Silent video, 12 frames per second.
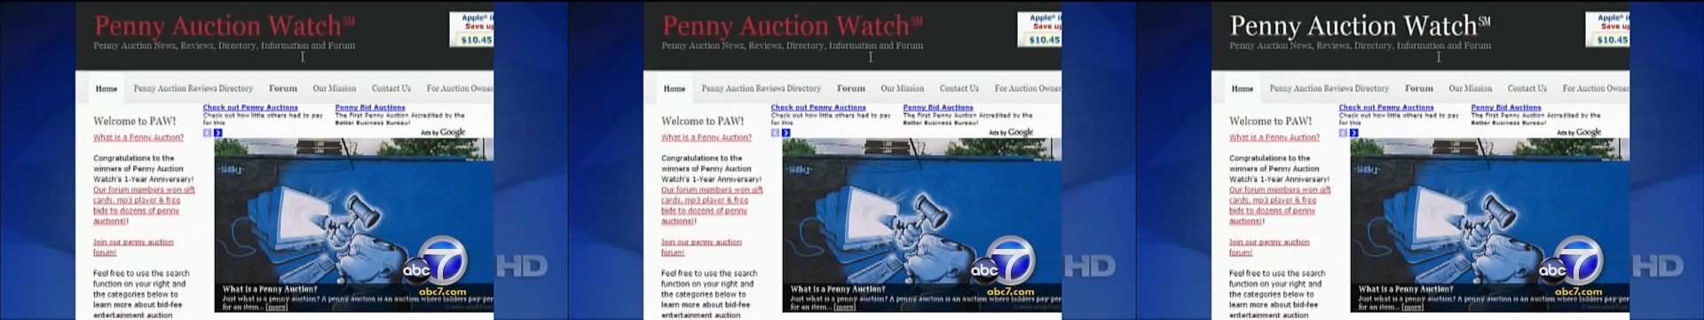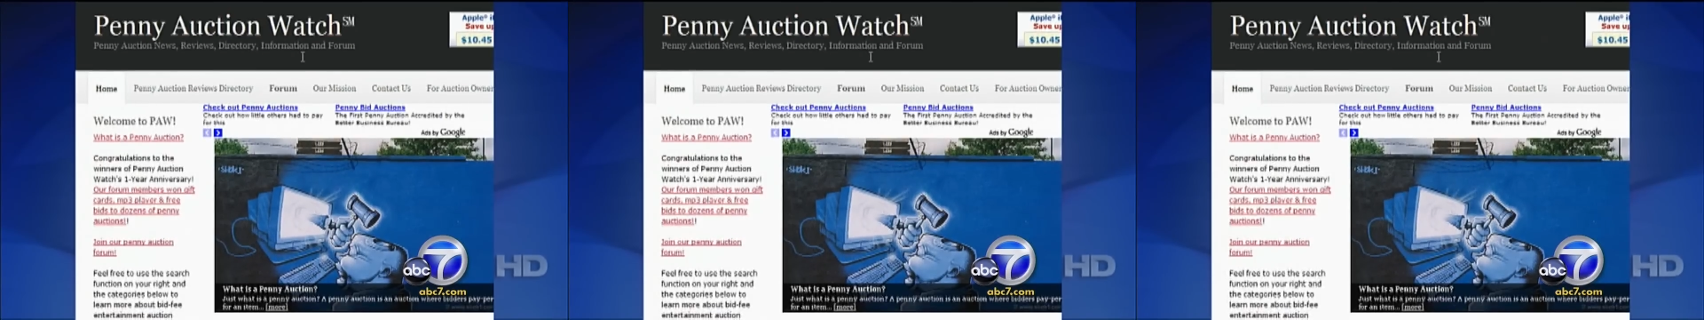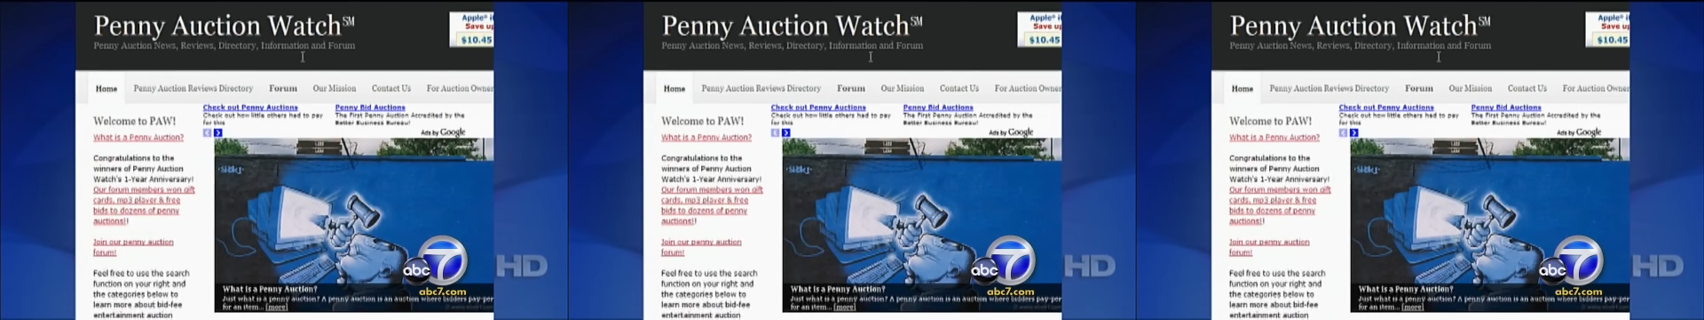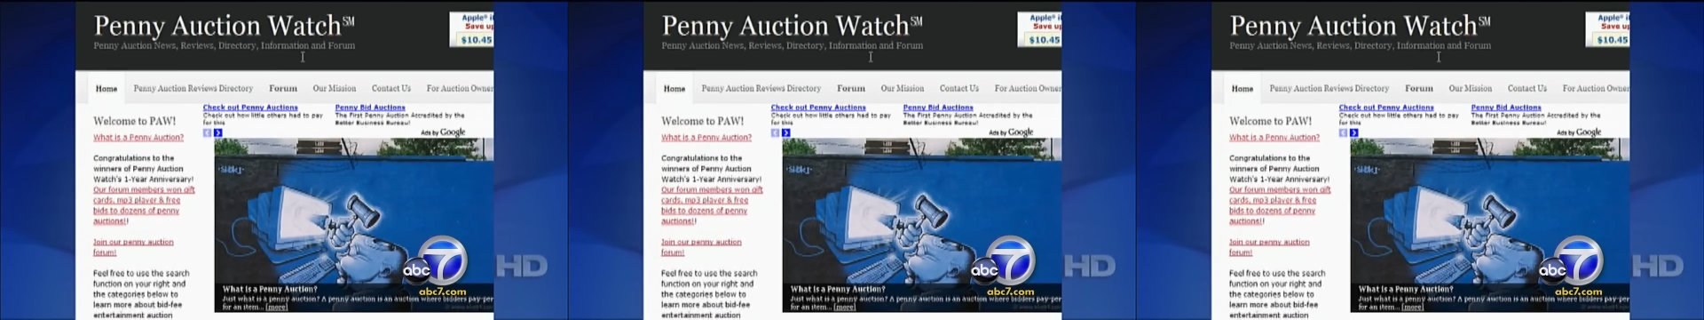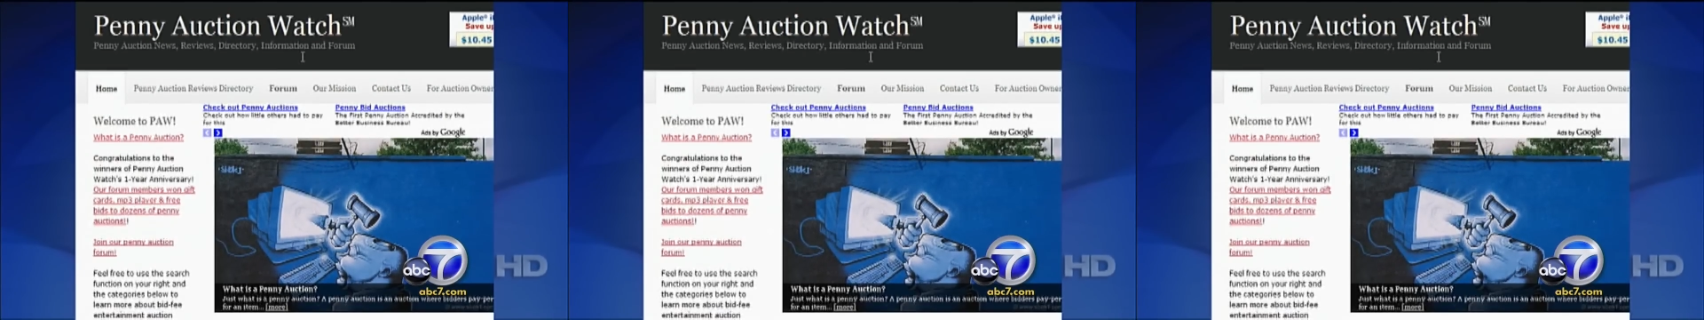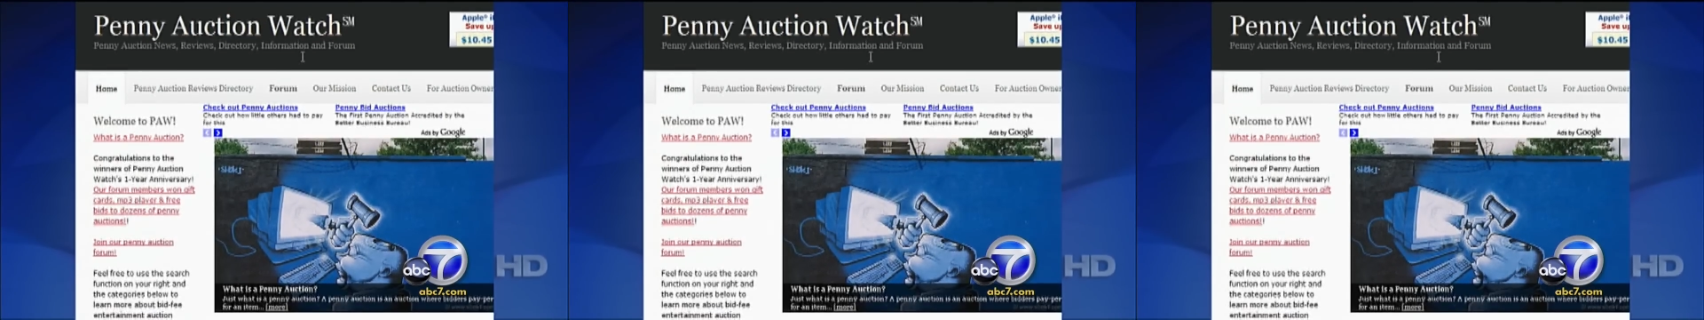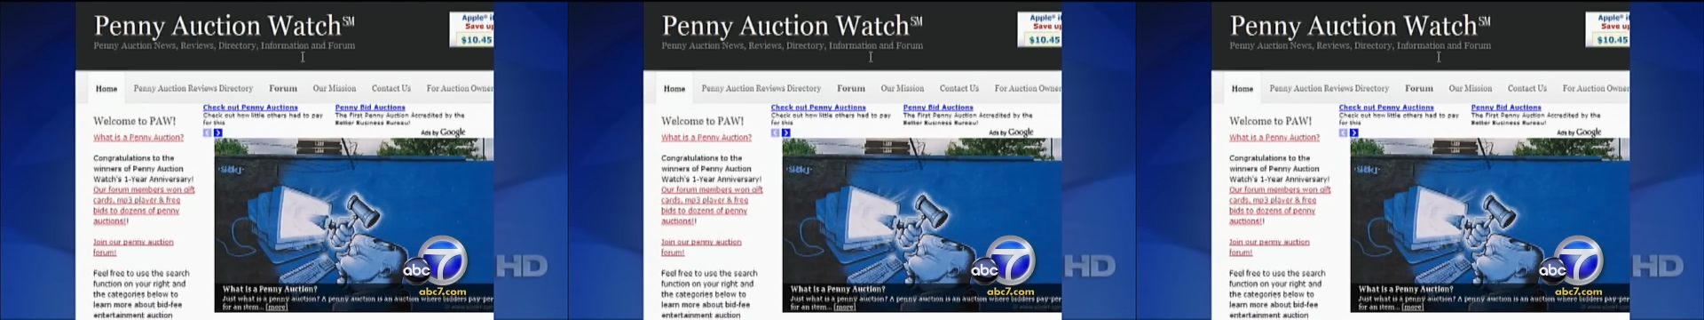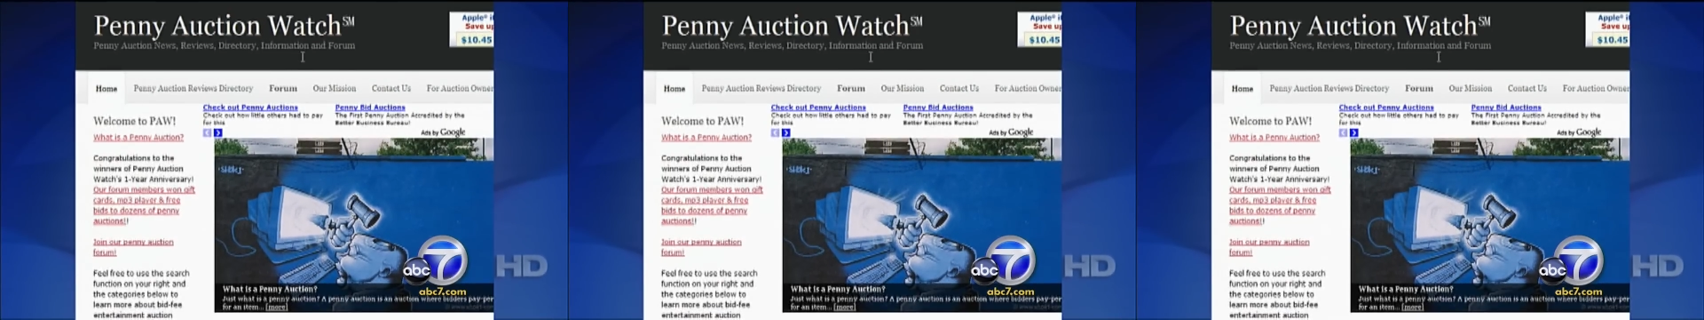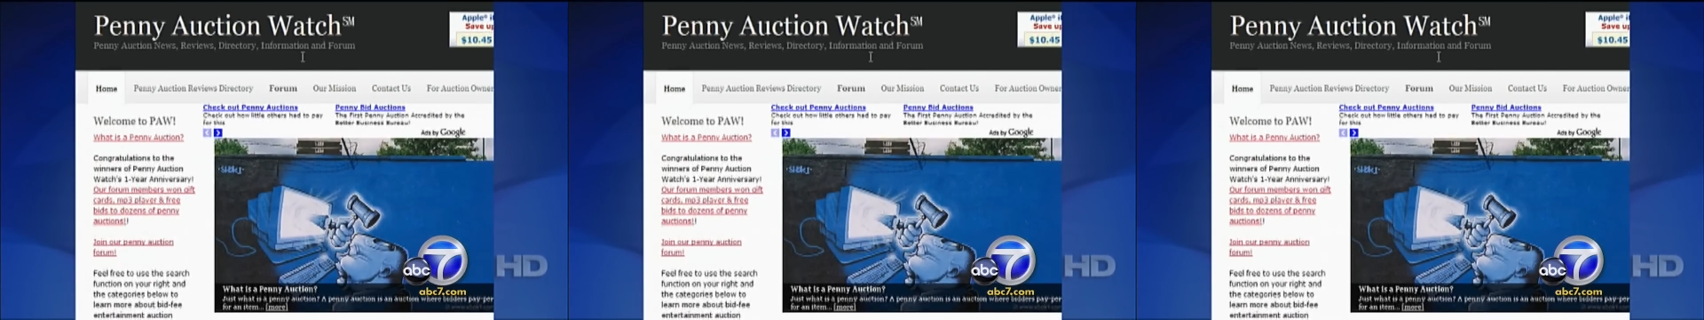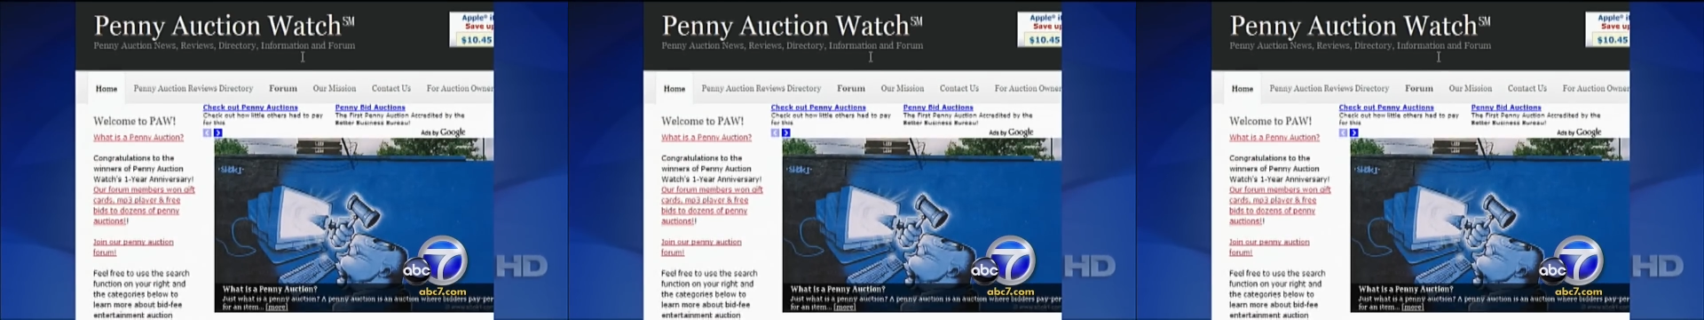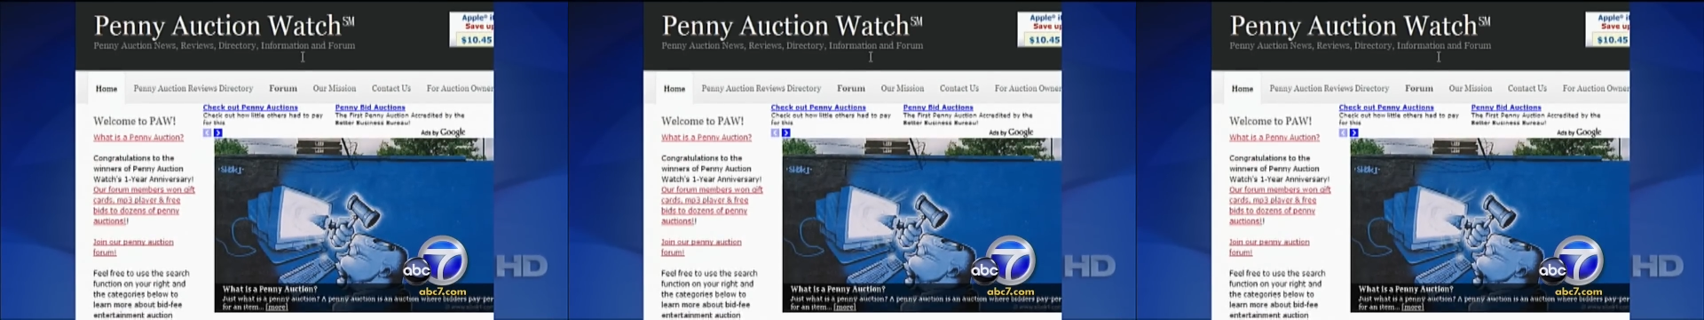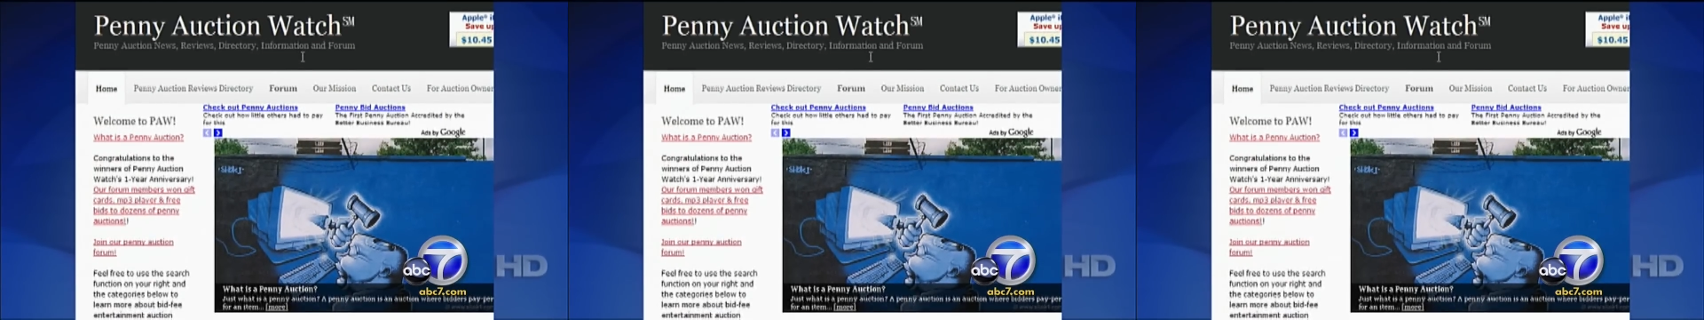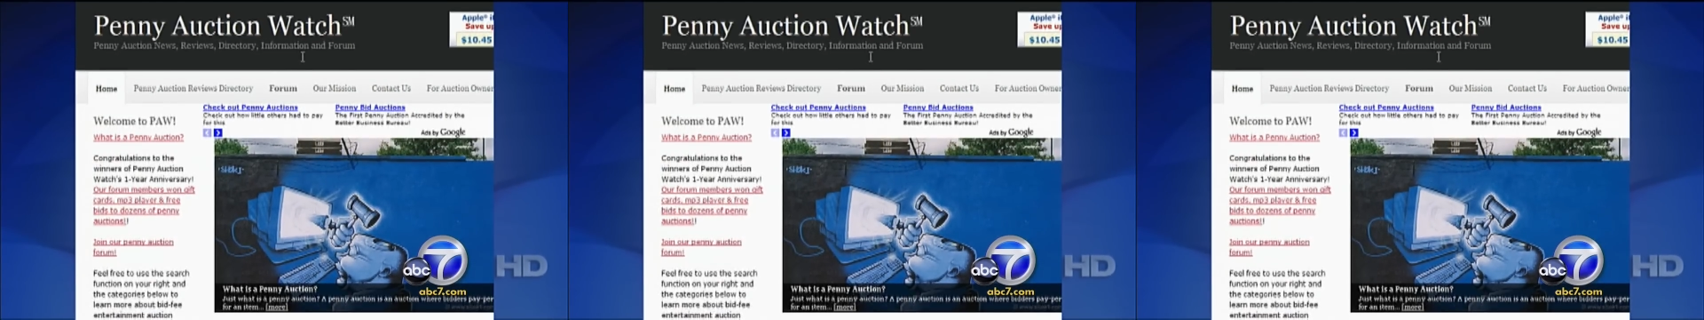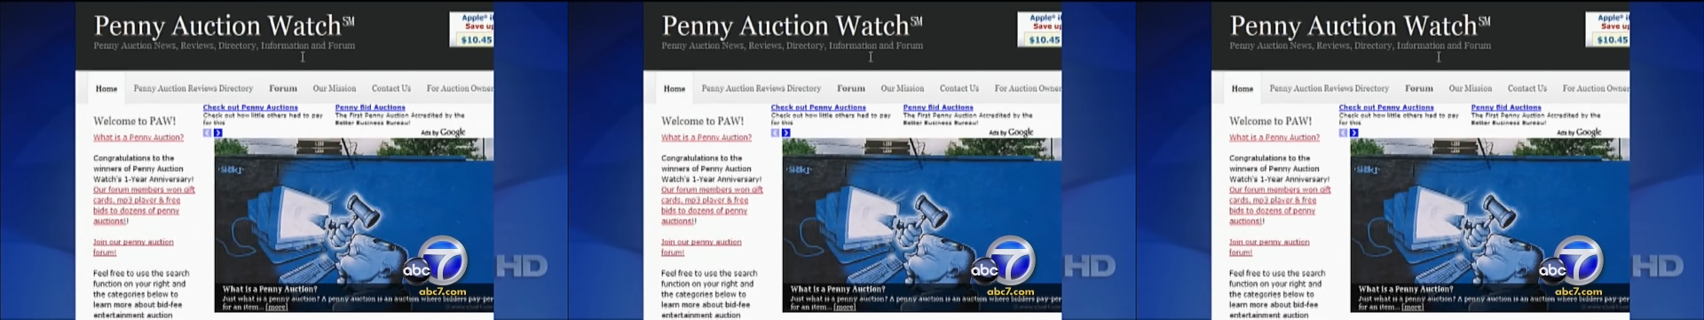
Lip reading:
(no speaker visible)